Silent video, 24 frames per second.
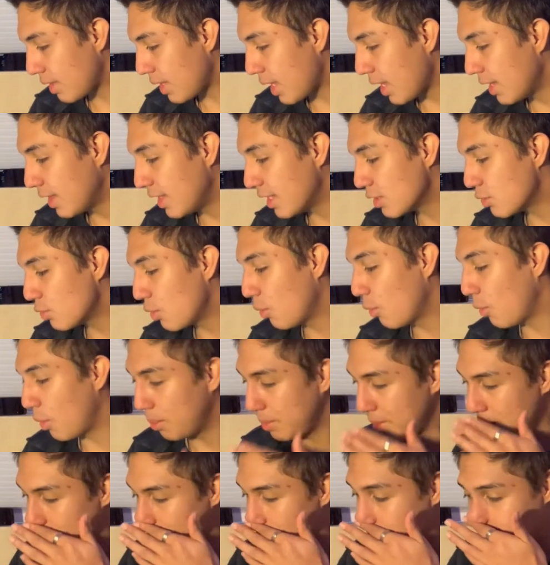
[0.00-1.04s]
and that's what we'll
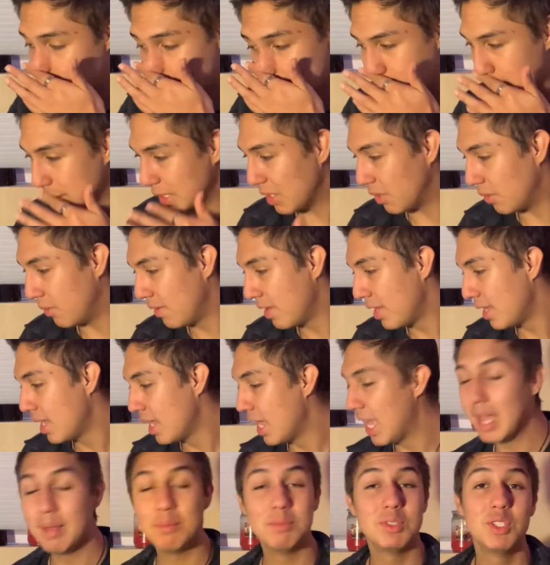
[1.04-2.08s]
be using. So
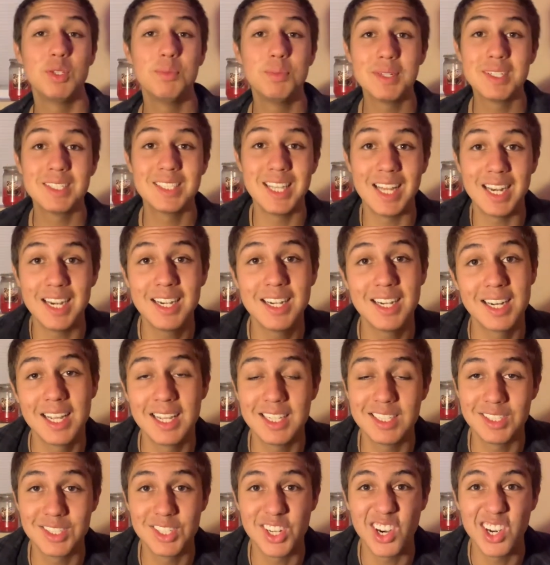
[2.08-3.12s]
I'm super excited to
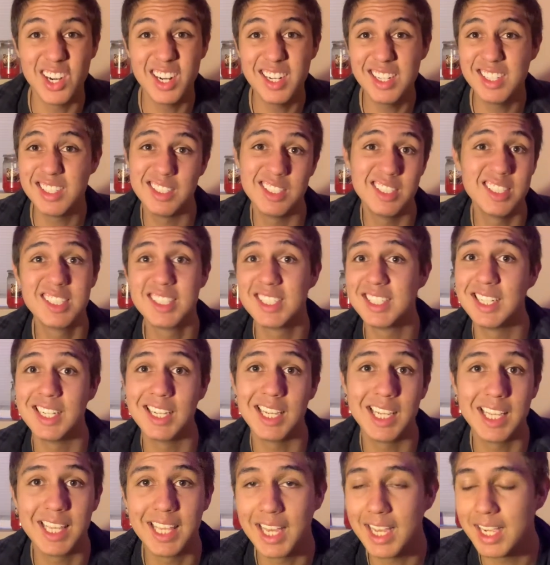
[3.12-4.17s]
get started and just
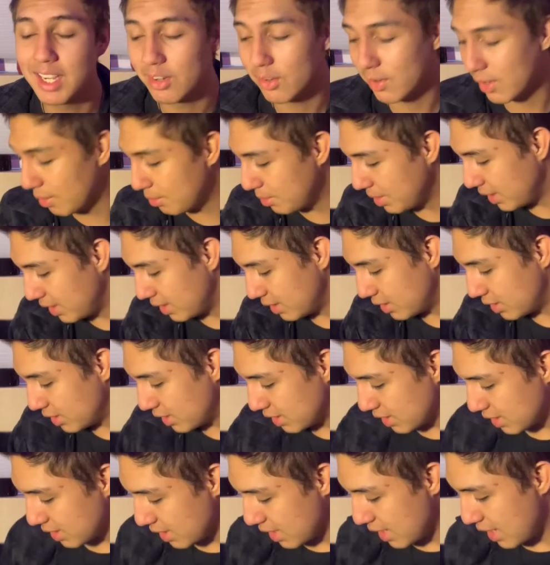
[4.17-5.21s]
to get grubbing and just,